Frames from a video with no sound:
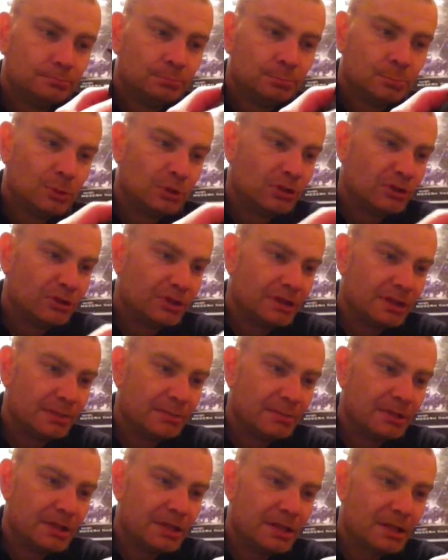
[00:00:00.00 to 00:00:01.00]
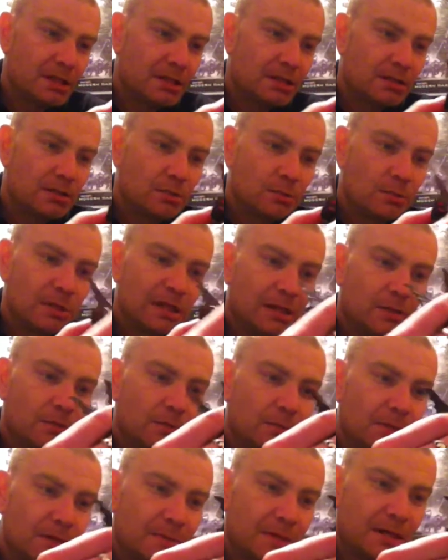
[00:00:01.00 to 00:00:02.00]
But yeah, that'll go well with
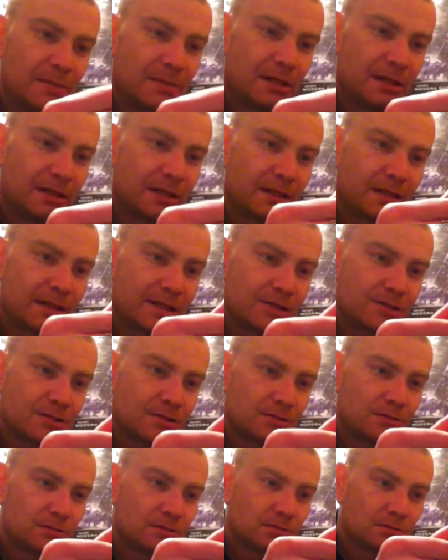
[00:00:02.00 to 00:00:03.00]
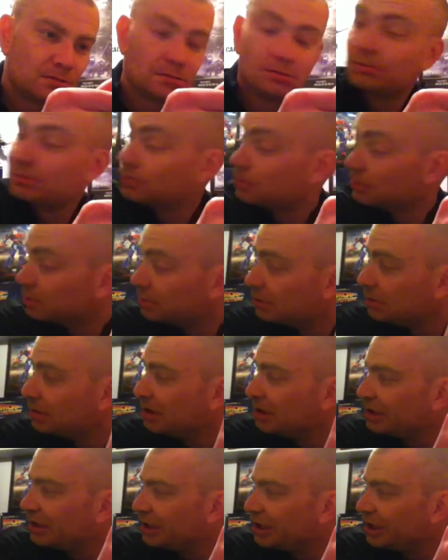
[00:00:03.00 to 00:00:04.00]
my Batman collection.
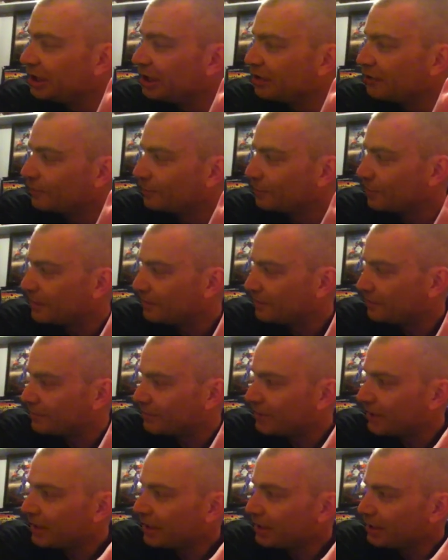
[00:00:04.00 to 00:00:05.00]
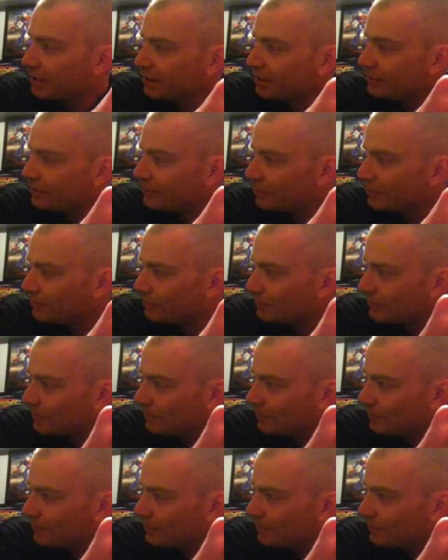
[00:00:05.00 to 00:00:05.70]
You know, I have a bit of it there, like so.